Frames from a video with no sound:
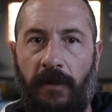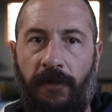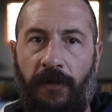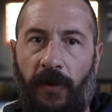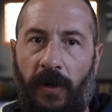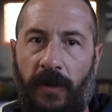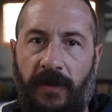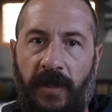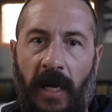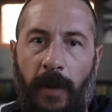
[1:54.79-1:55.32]
for
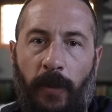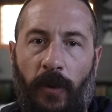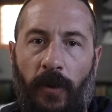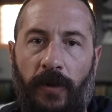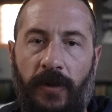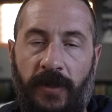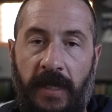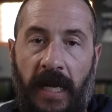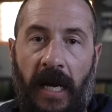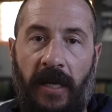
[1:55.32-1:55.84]
example,
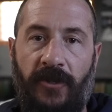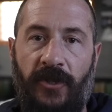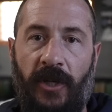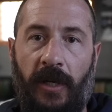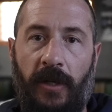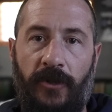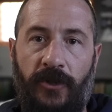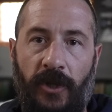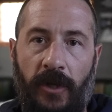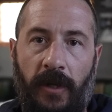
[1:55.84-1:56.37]
snatching
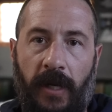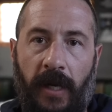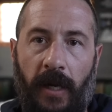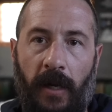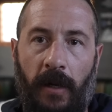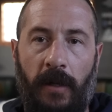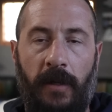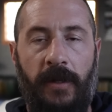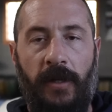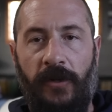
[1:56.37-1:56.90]
and
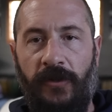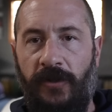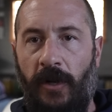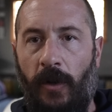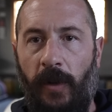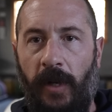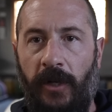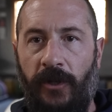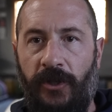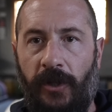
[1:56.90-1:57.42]
jerking, there's
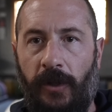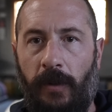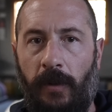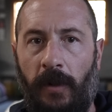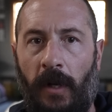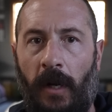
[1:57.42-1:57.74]
no issue.